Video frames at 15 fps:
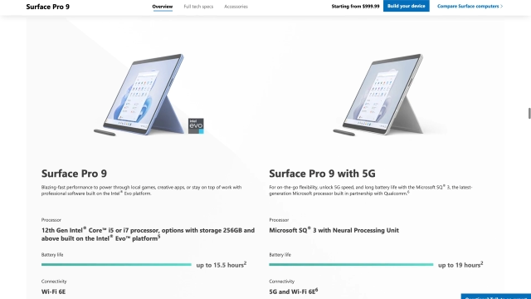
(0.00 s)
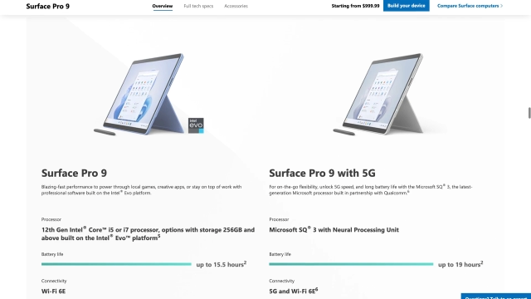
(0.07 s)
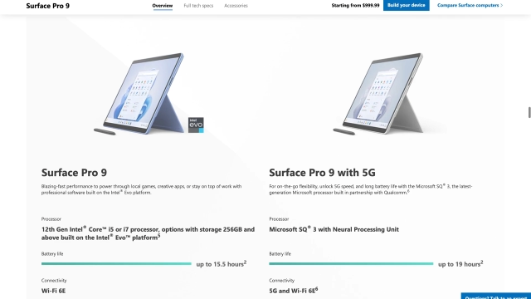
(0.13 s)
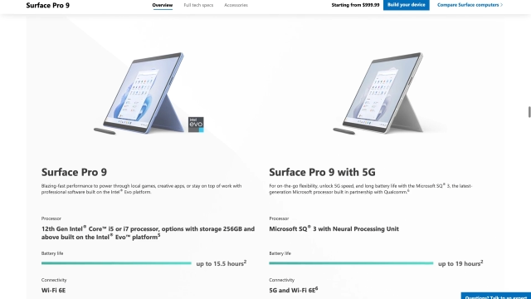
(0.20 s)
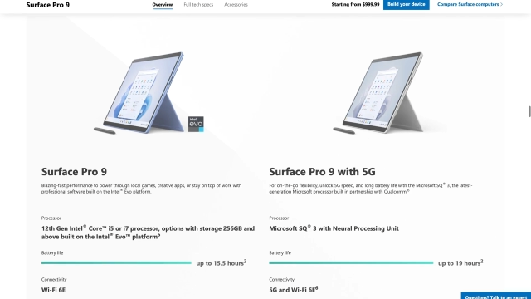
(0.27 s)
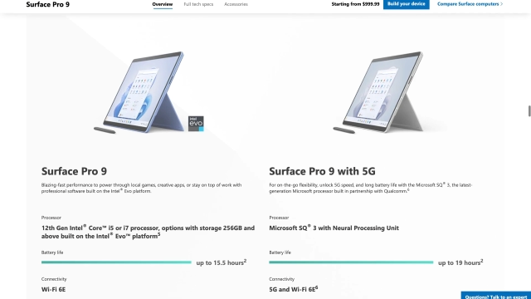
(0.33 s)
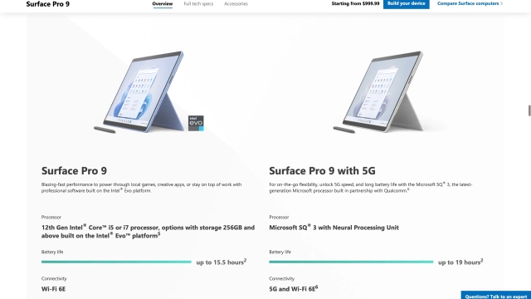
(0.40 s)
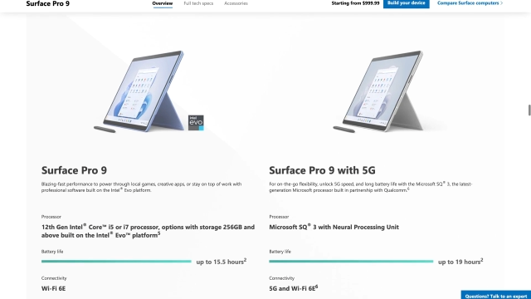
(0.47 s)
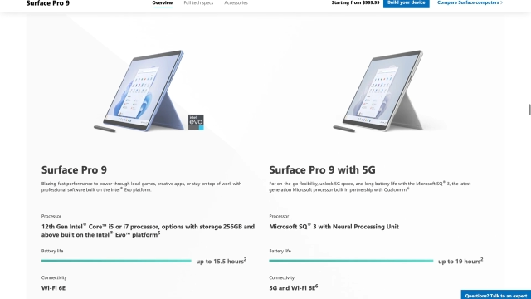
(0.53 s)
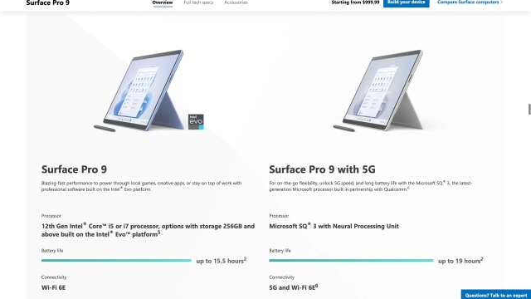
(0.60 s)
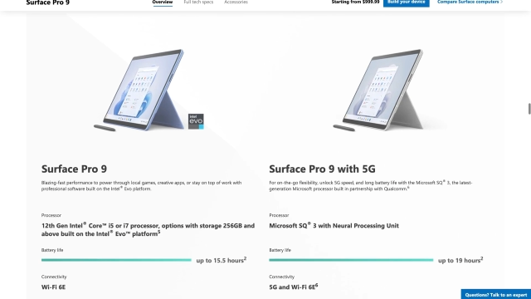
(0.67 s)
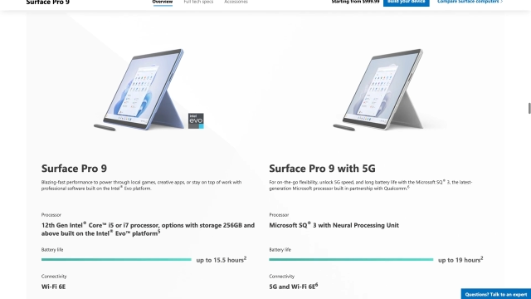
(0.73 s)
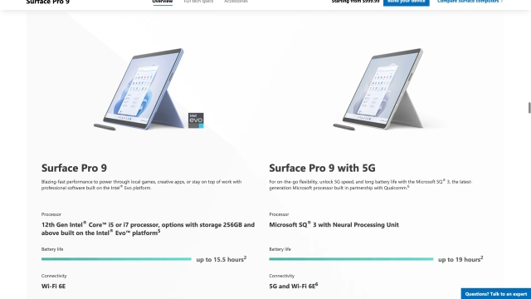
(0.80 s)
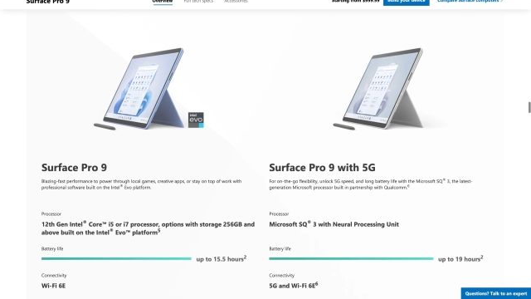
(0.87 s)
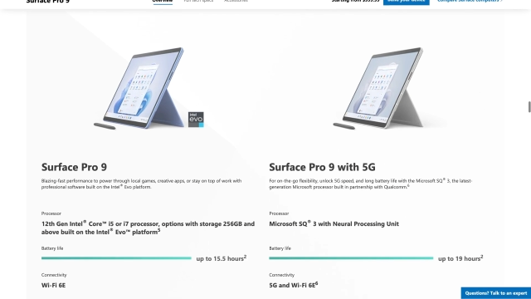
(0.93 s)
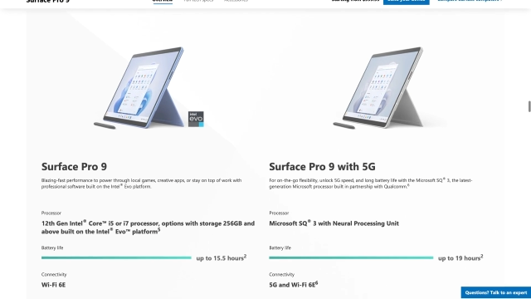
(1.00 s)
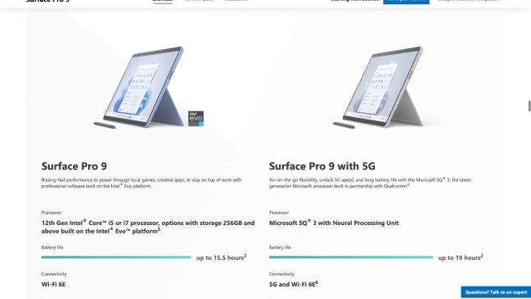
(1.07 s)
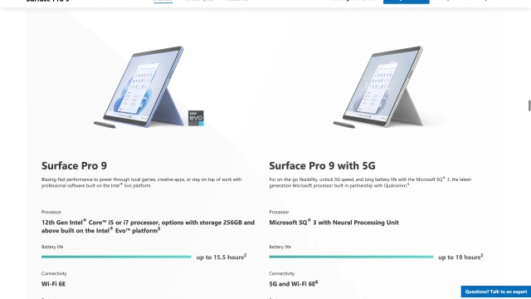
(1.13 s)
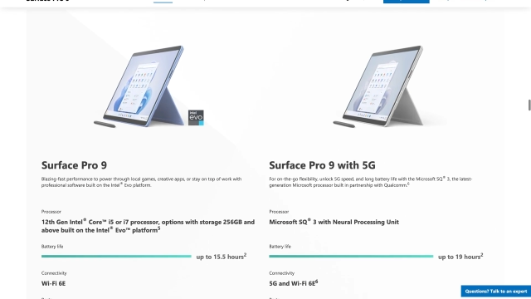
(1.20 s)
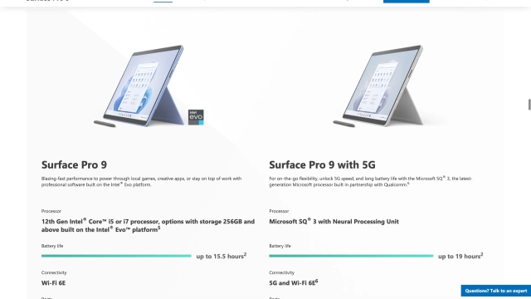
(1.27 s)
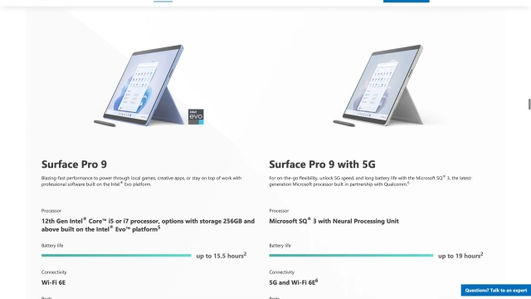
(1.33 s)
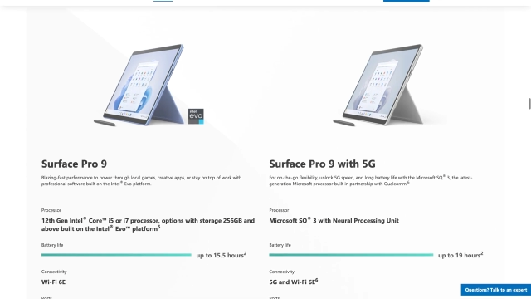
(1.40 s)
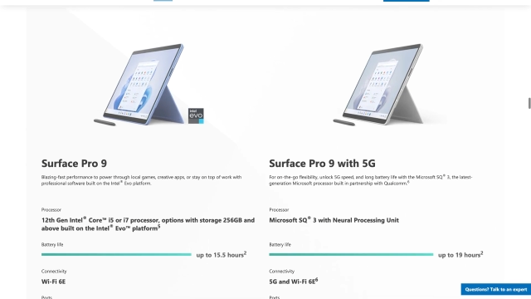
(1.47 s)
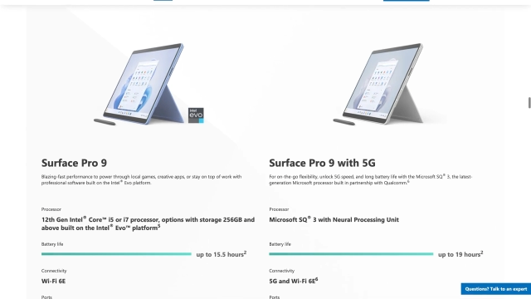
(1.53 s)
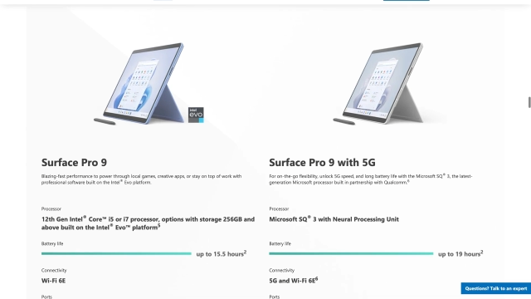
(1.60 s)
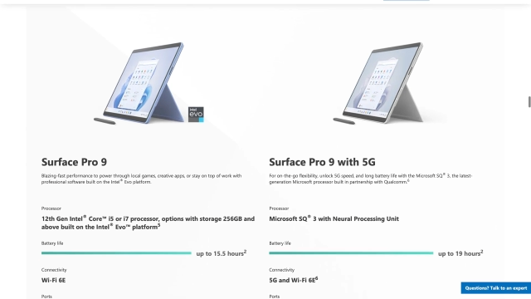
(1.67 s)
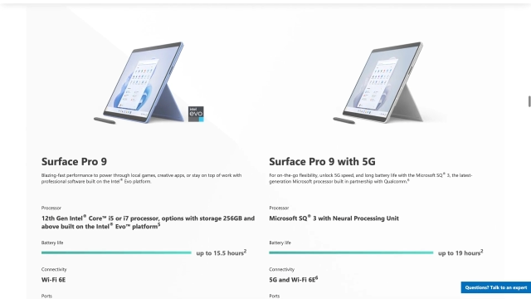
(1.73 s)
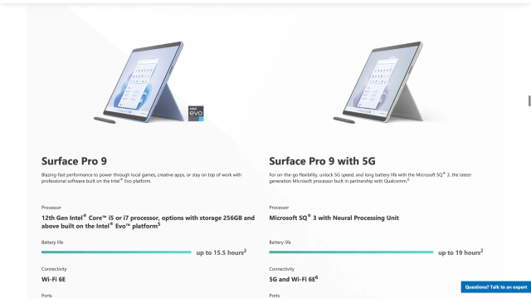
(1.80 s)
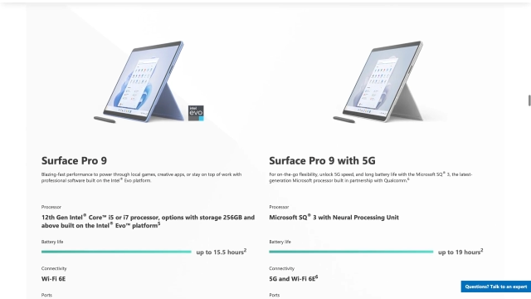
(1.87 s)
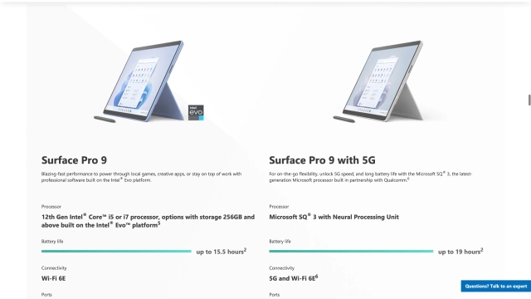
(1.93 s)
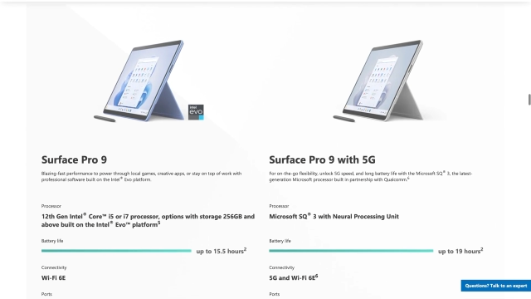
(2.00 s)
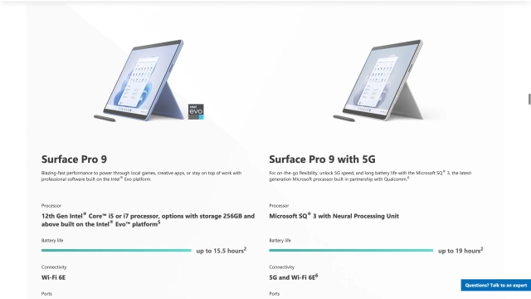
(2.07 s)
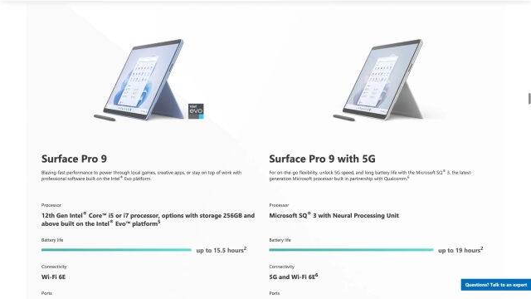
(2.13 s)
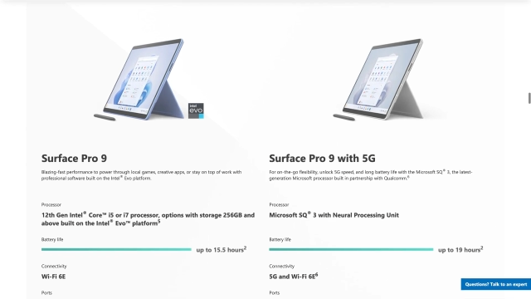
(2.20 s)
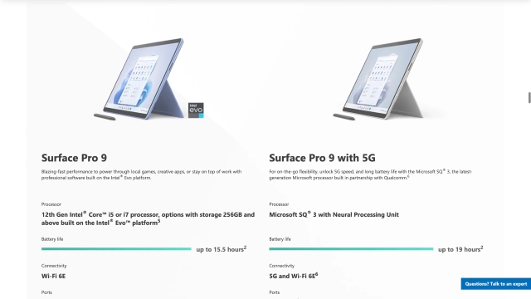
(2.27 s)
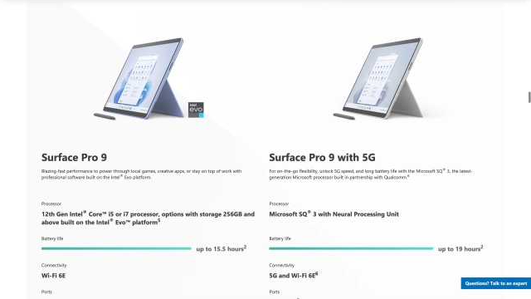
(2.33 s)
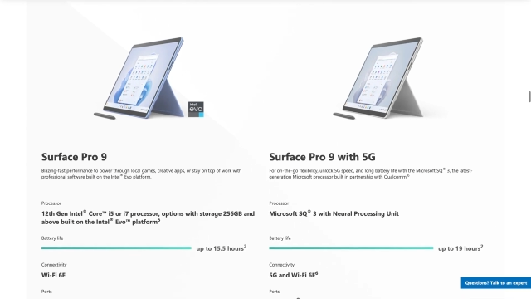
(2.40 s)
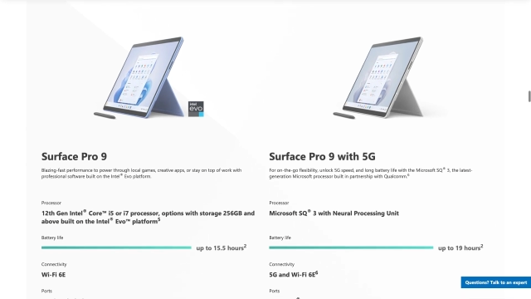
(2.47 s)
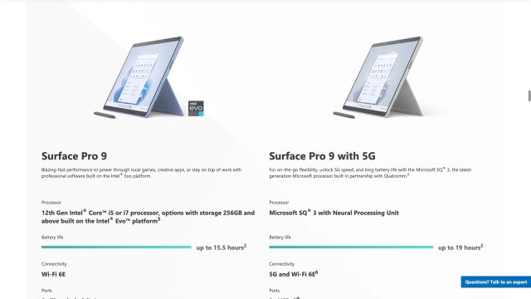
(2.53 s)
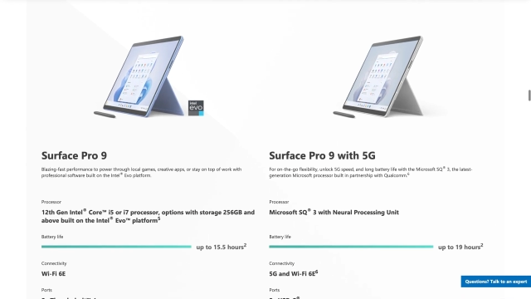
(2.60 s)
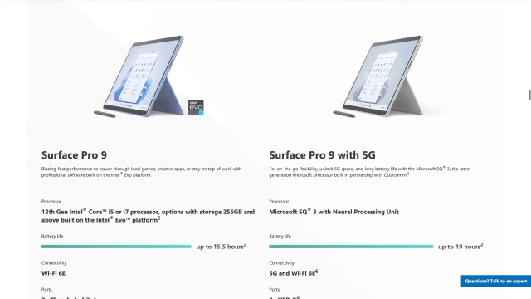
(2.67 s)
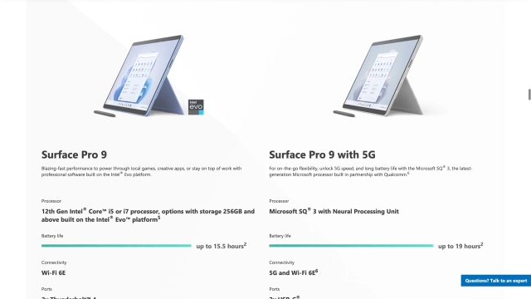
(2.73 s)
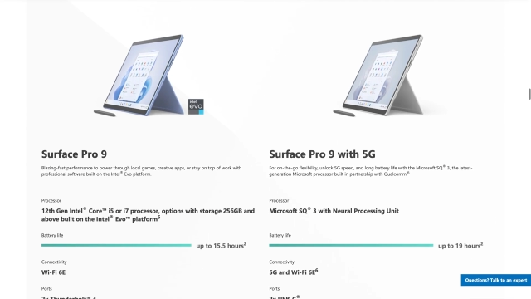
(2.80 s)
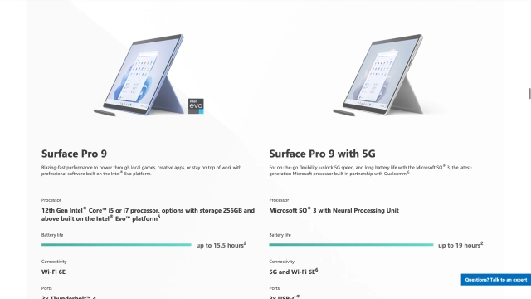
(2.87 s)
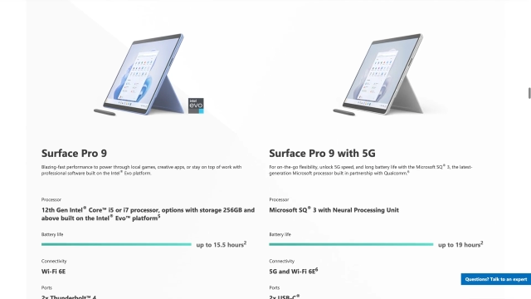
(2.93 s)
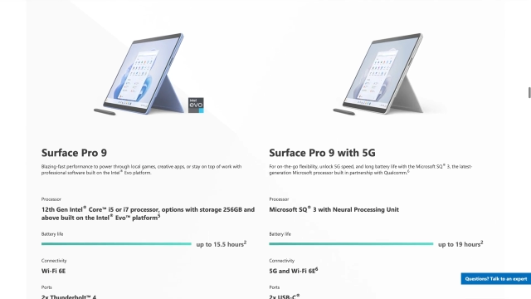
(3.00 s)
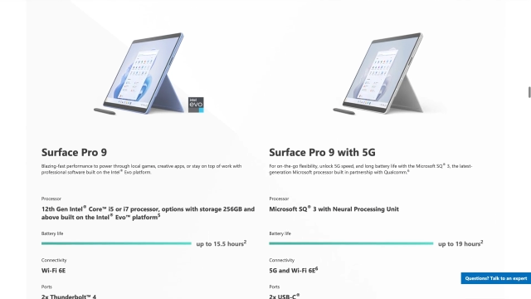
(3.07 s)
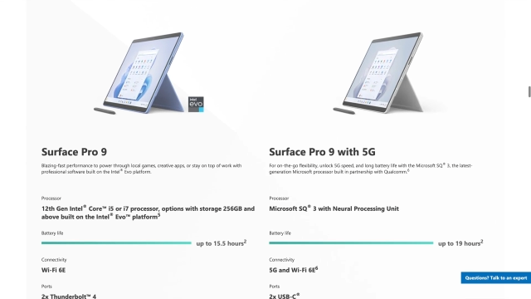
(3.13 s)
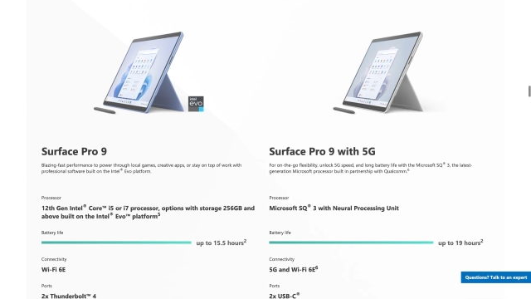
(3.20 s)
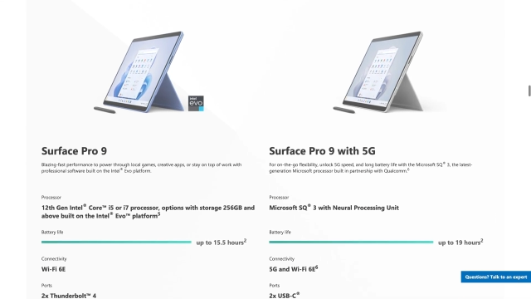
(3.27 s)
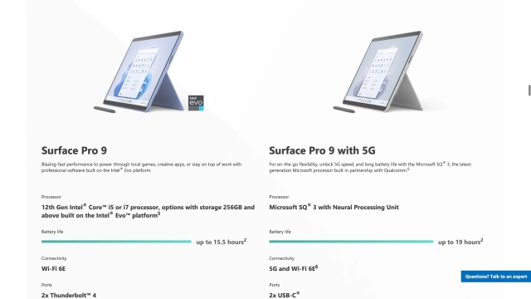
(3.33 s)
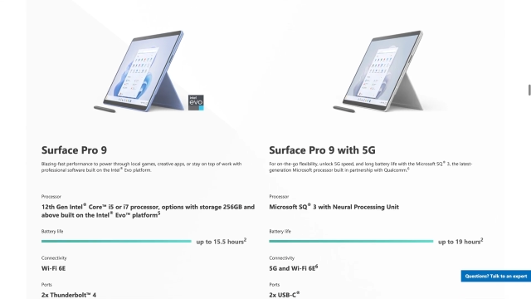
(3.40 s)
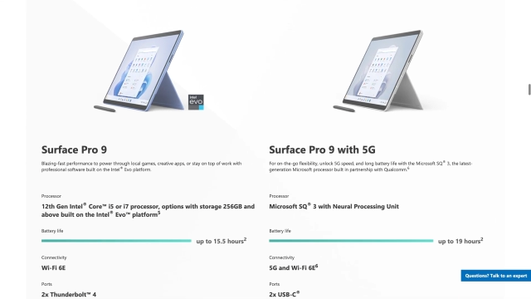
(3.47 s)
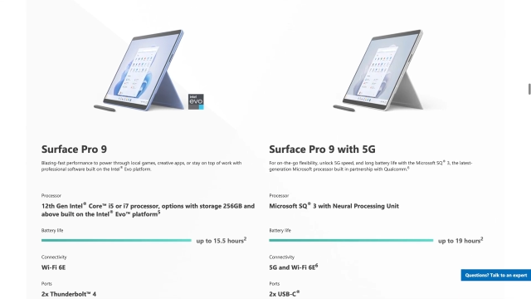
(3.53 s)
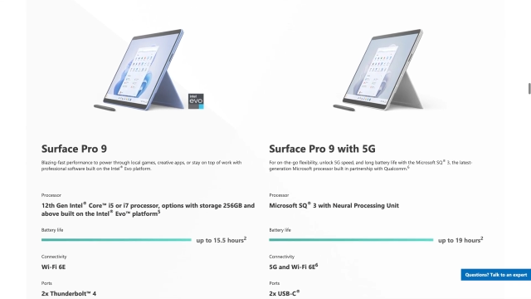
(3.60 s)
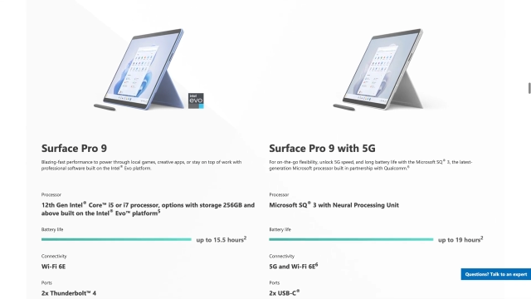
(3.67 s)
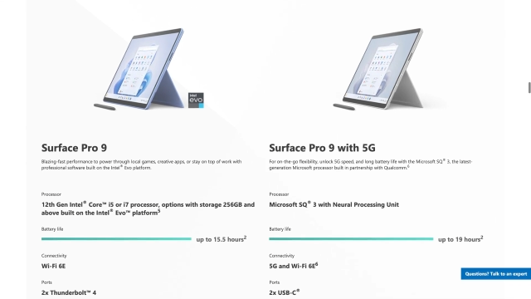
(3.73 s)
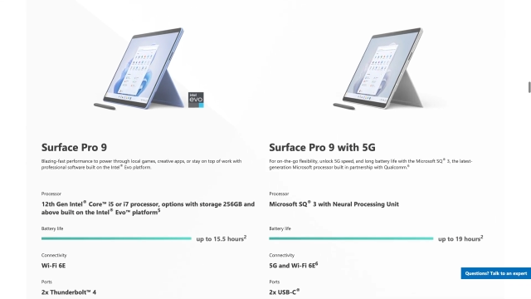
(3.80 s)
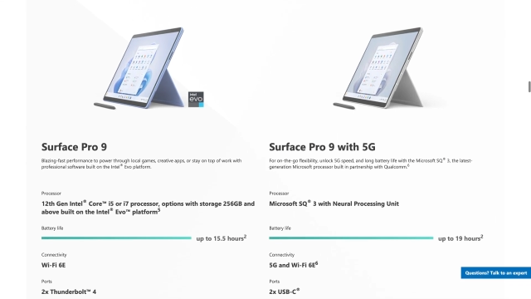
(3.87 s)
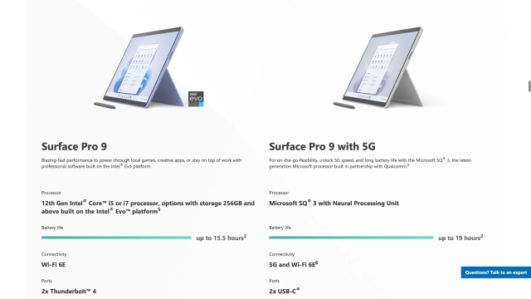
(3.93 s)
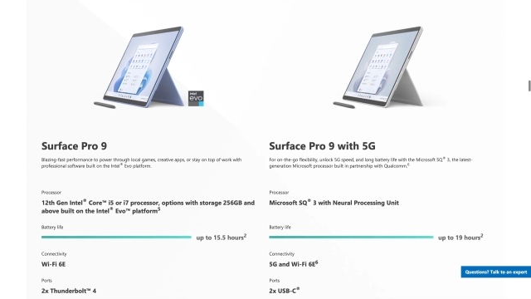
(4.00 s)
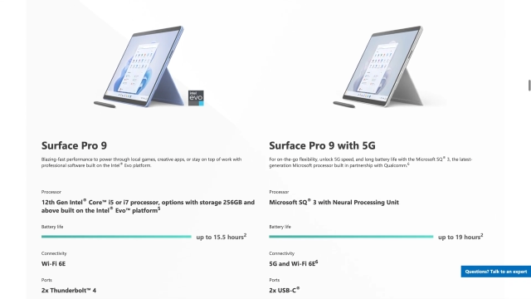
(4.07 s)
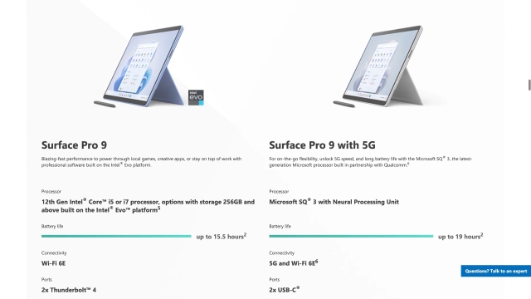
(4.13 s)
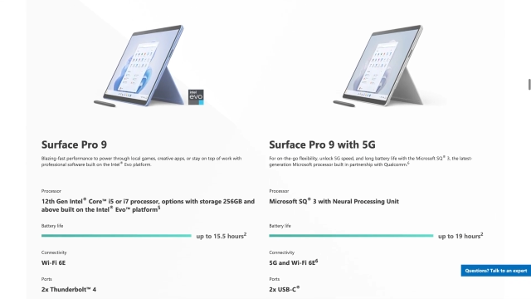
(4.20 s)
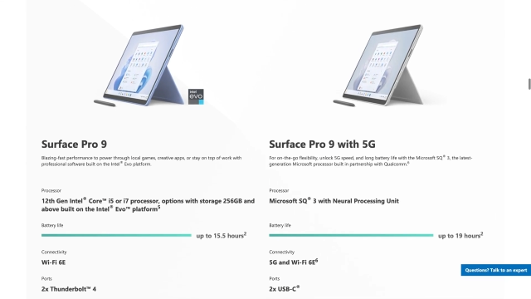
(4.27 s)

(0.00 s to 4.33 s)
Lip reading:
Nobody's mouth can be seen.